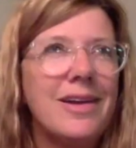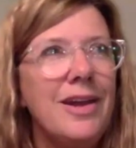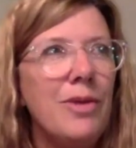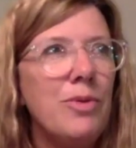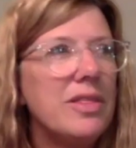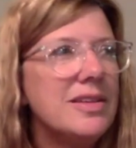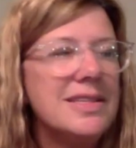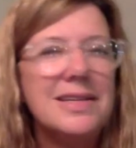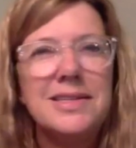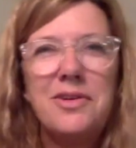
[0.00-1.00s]
know where this
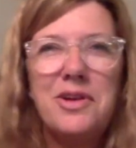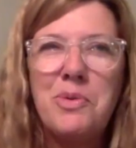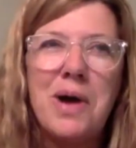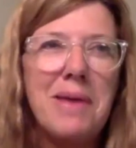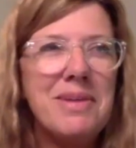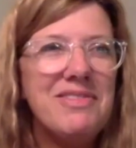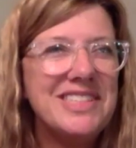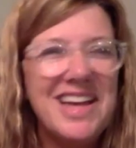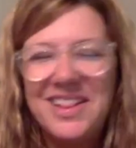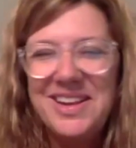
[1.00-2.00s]
is. I don't know why I'm even
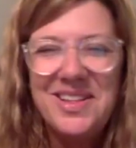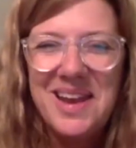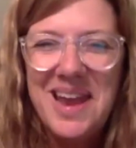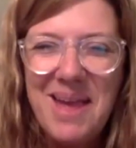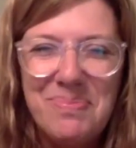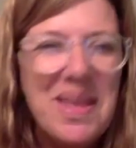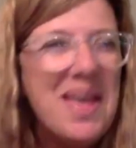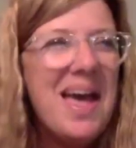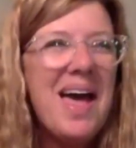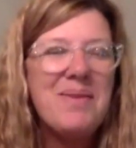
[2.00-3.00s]
telling you the name.
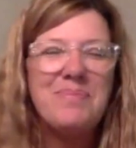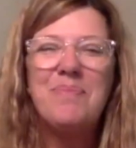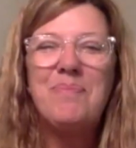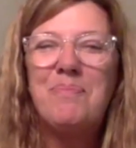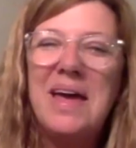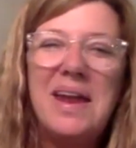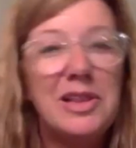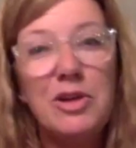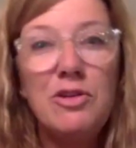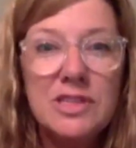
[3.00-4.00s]
But a
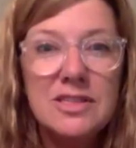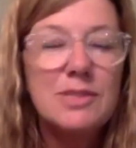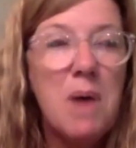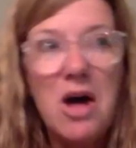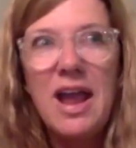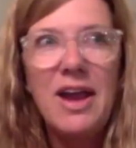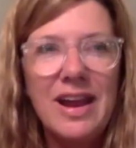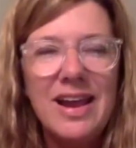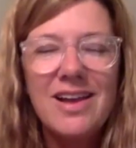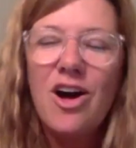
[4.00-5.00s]
little small
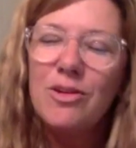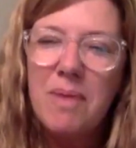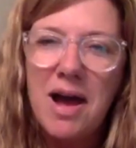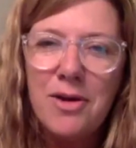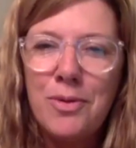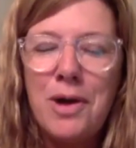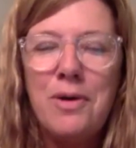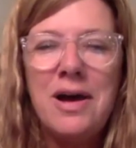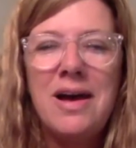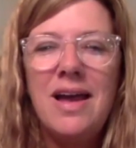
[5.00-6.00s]
area called
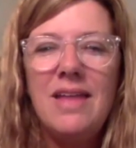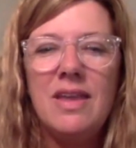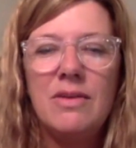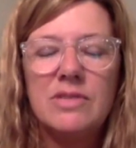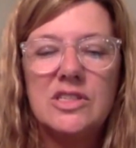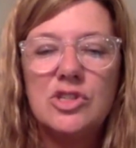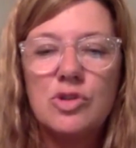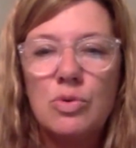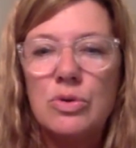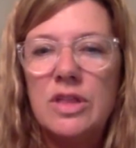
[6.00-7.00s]
Maiaroa, and there was a
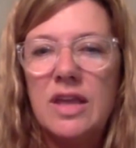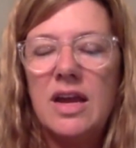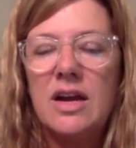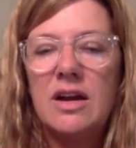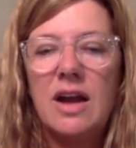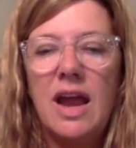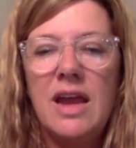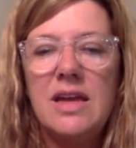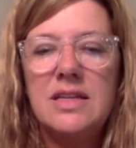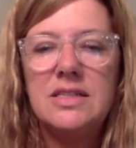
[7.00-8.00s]
school there,
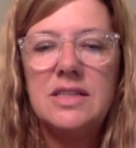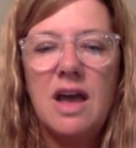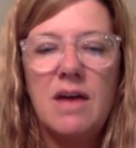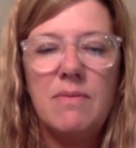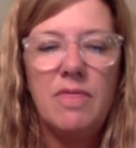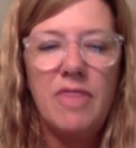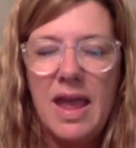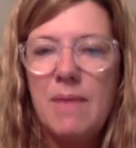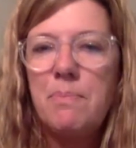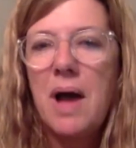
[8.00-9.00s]
and
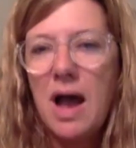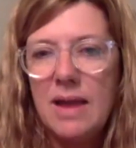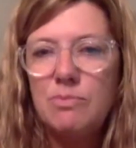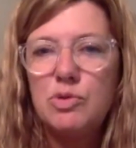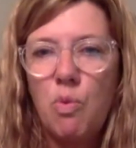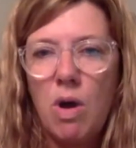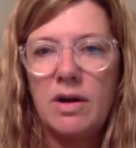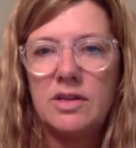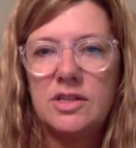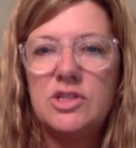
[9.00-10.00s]
they piped
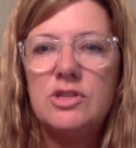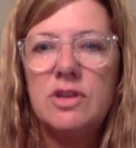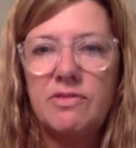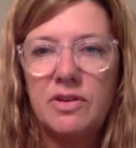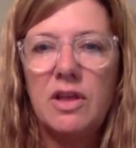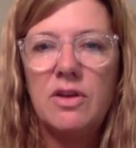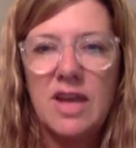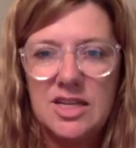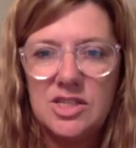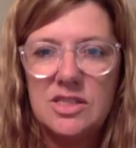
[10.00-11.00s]
water to 2 different
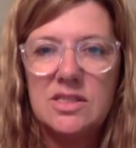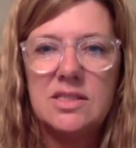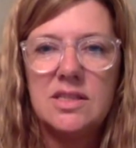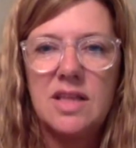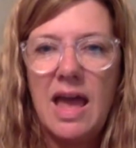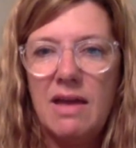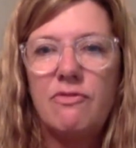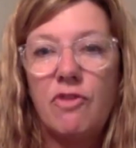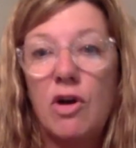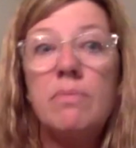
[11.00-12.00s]
locations
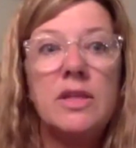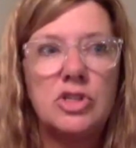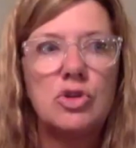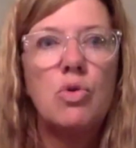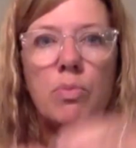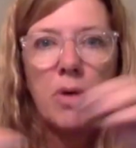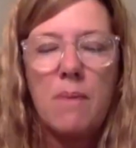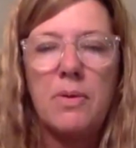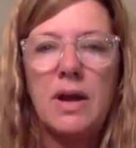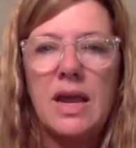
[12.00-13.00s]
from the school
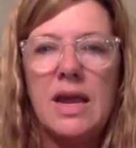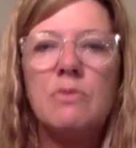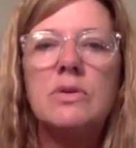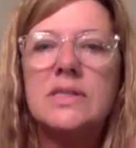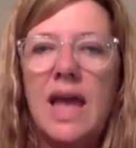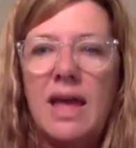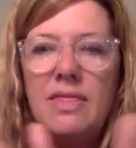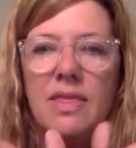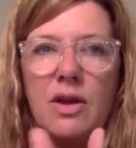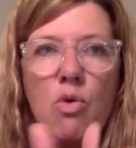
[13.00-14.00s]
property. It was at
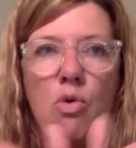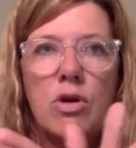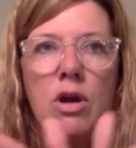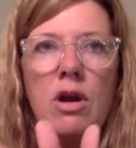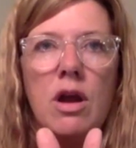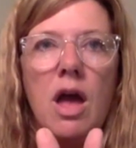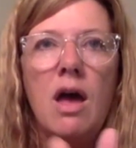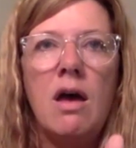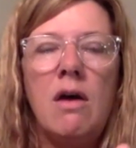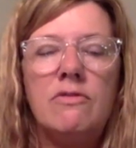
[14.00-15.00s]
the corner
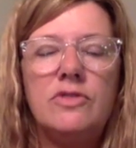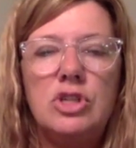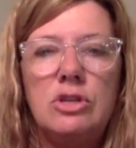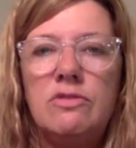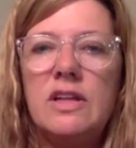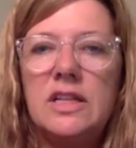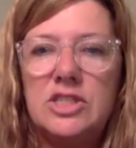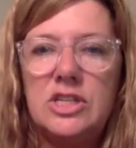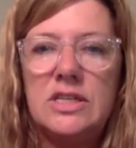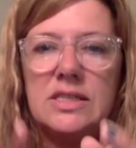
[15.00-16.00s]
of 2
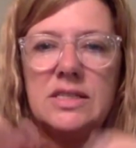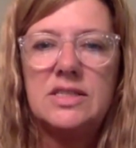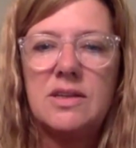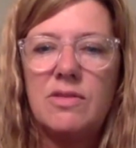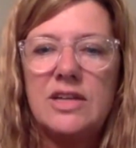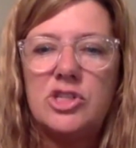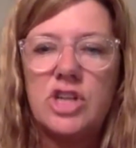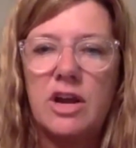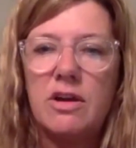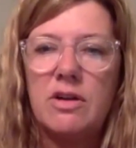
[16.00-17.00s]
villages, and so they
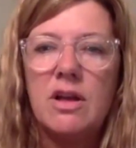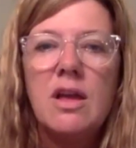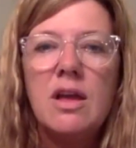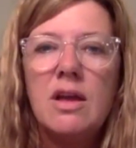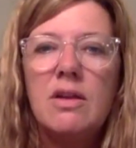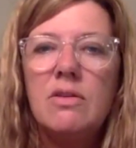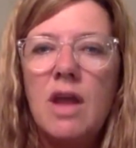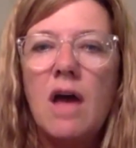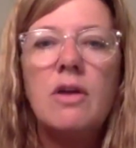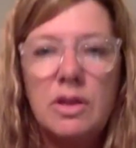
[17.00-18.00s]
shared
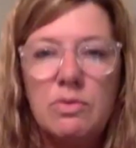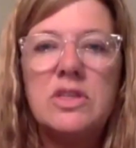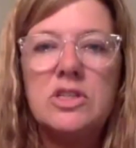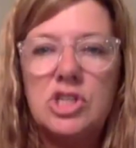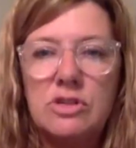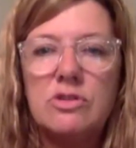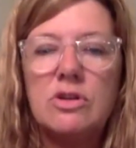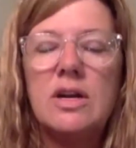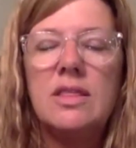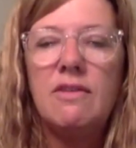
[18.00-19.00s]
not only with the
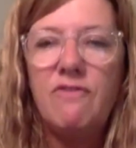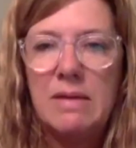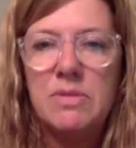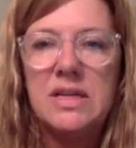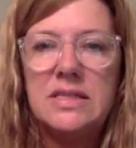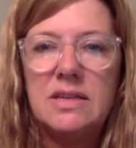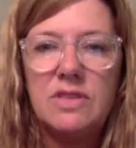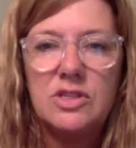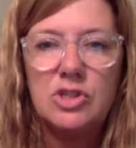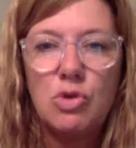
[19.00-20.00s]
children and the families of
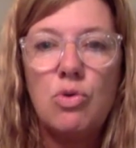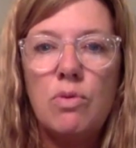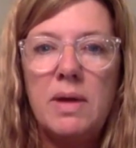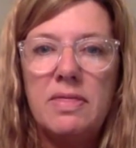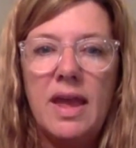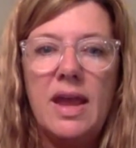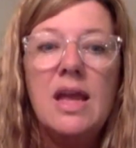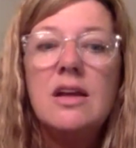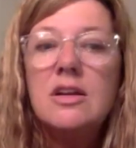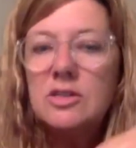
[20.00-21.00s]
the school, but they
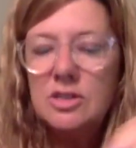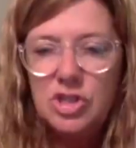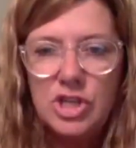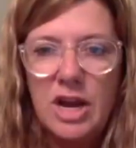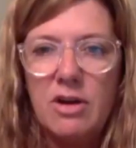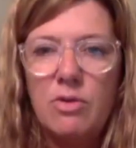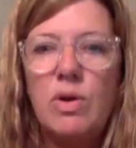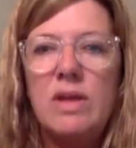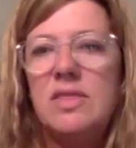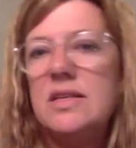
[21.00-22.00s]
shared
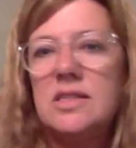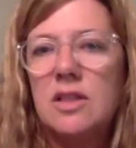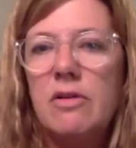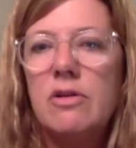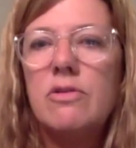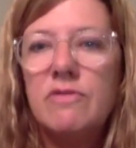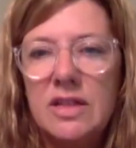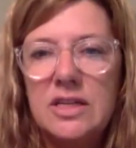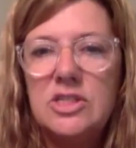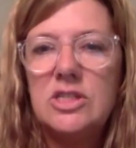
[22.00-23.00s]
with these local
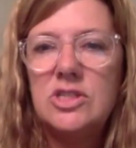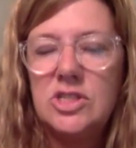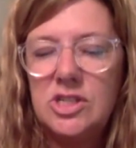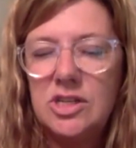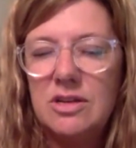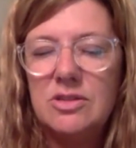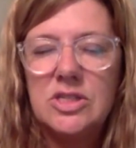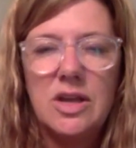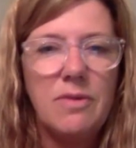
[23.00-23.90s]
villages too. Wow. So